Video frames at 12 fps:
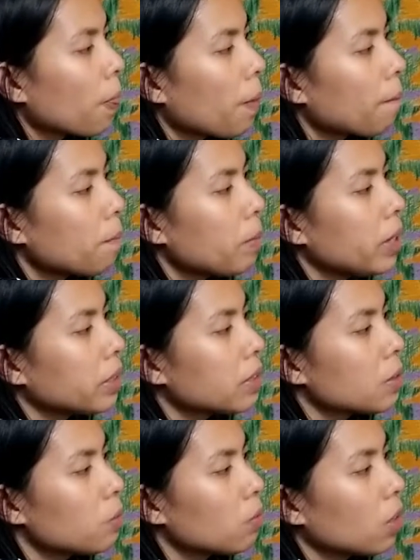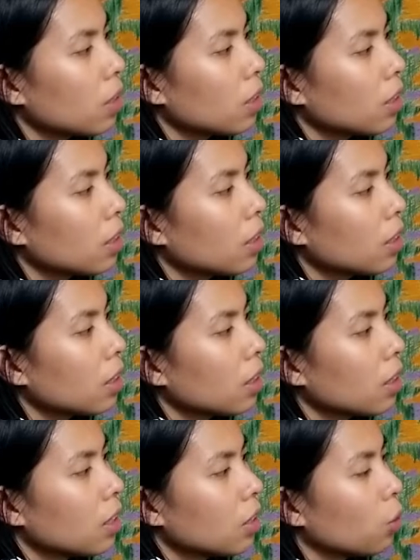make something
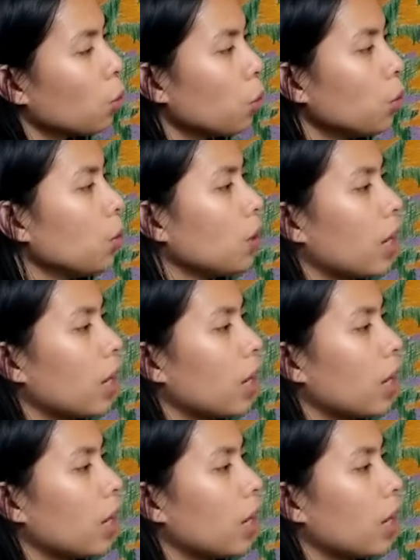cool